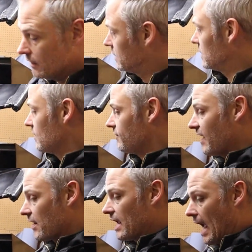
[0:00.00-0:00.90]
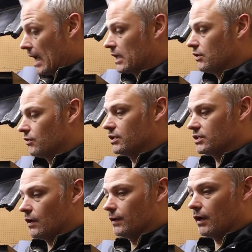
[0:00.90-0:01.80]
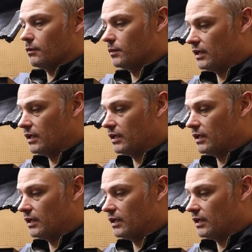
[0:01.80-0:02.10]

This is a very accurate dyno.